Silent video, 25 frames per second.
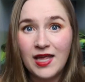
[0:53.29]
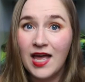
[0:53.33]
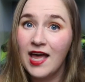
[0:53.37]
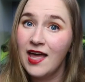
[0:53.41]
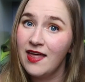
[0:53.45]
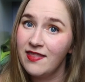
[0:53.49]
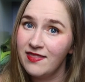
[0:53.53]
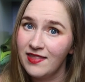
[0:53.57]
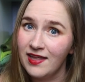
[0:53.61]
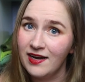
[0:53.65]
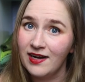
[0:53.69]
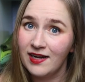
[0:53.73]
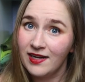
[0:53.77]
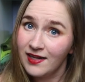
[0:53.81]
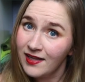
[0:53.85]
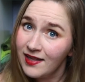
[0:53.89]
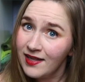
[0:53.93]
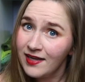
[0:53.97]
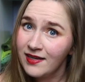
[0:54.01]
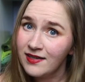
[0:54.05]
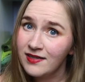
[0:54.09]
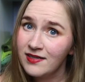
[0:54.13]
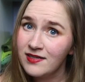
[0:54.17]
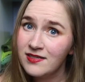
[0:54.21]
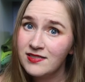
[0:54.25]
and then a
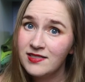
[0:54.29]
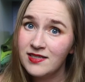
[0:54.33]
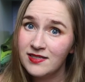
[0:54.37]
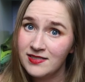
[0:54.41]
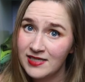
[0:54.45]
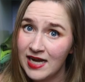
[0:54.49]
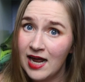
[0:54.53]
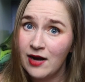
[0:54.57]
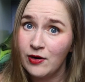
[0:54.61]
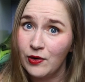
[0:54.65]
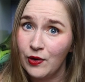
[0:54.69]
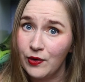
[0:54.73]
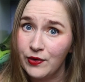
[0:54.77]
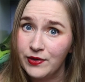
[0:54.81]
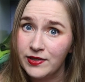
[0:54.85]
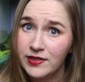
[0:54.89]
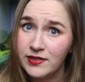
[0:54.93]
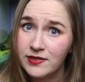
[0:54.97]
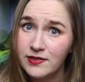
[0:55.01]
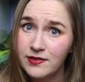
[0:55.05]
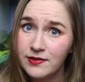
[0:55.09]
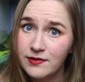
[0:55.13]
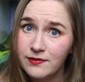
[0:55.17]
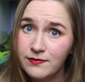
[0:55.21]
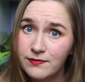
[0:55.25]
click to download
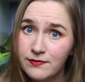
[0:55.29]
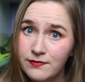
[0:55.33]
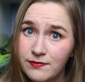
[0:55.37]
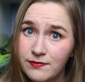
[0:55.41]
it.